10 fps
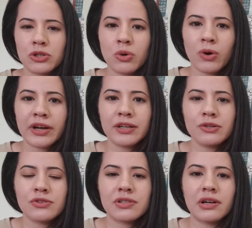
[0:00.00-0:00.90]
quiet
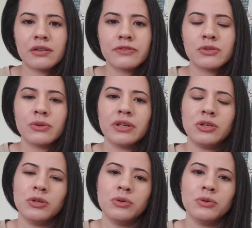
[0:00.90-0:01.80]
yourself so that
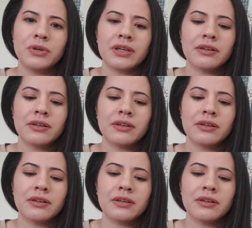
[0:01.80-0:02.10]
you